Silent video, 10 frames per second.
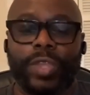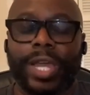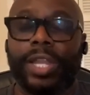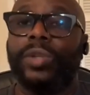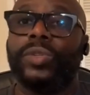
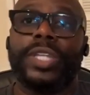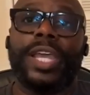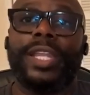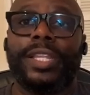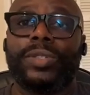You got to
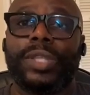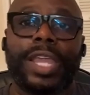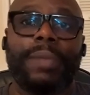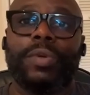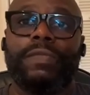understand that
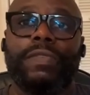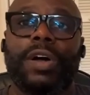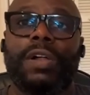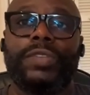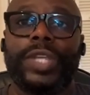there's labor
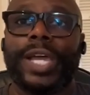involved.